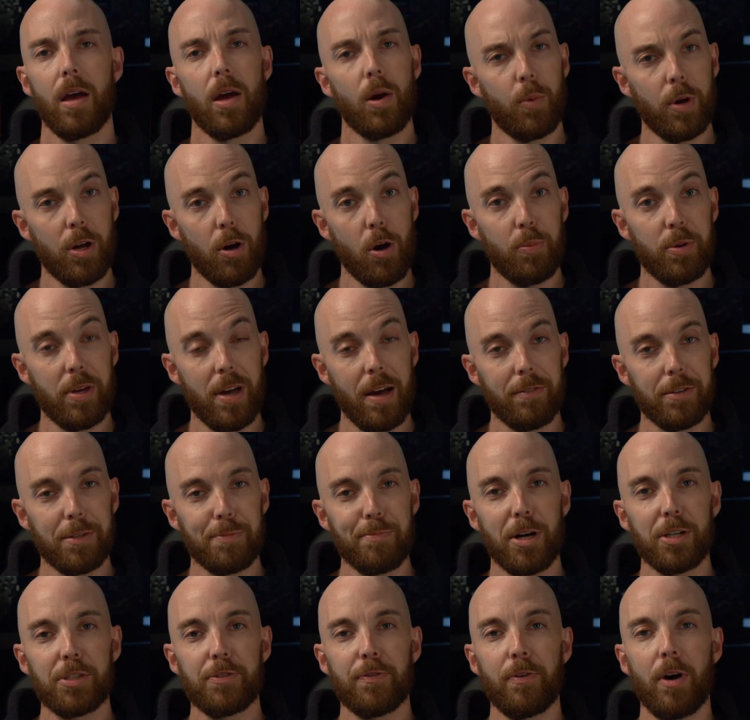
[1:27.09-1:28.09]
We hope you have as
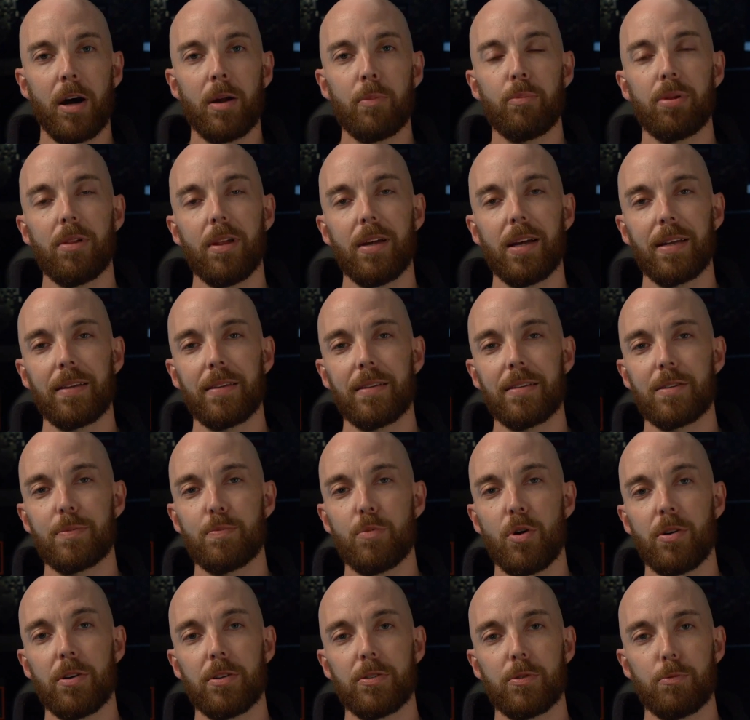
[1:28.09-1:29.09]
much fun playing this
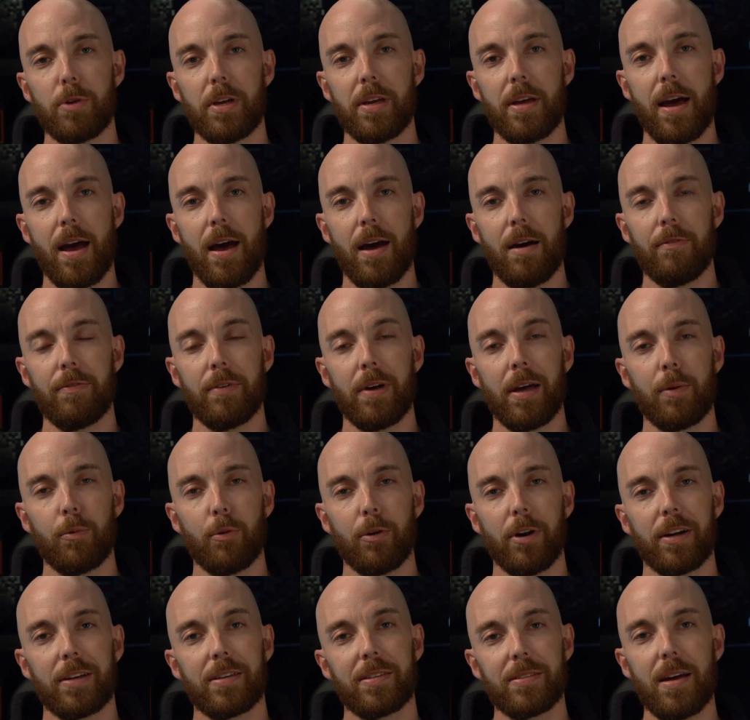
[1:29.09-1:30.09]
mode as we have, and
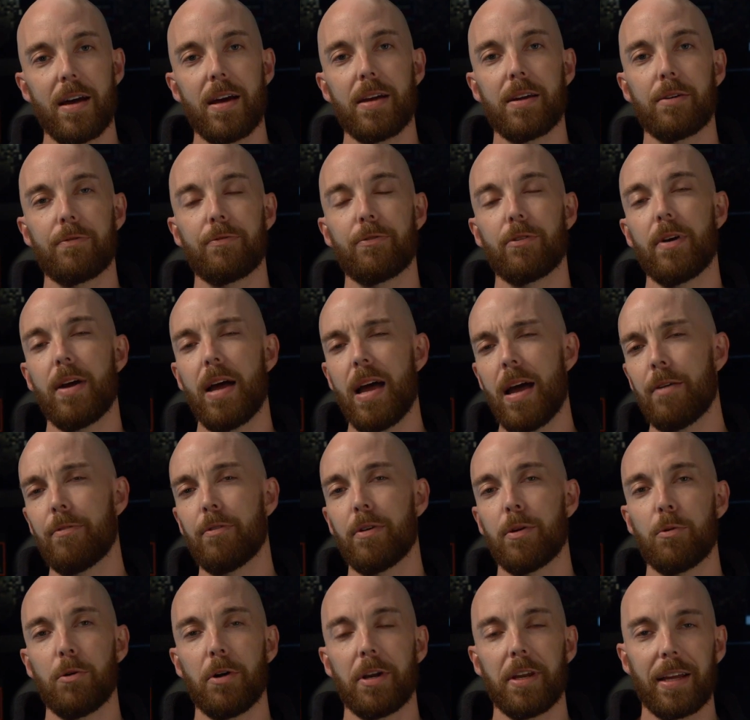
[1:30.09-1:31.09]
we're excited for
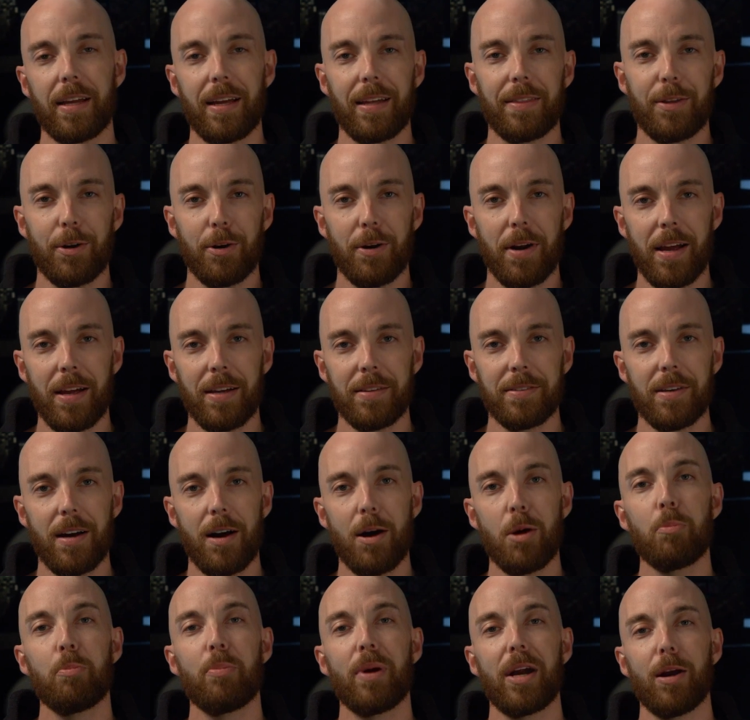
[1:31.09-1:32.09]
everyone to get their hands
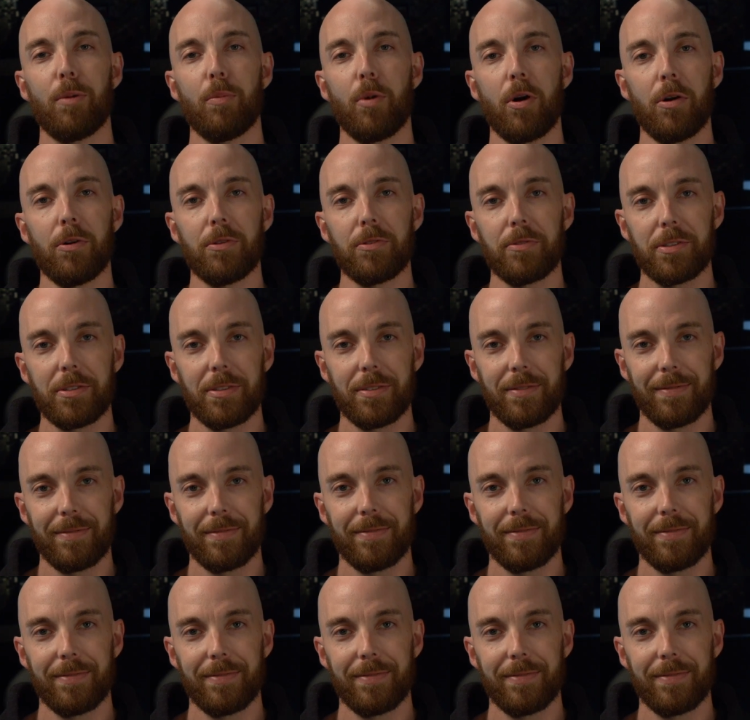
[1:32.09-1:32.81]
on Barebones.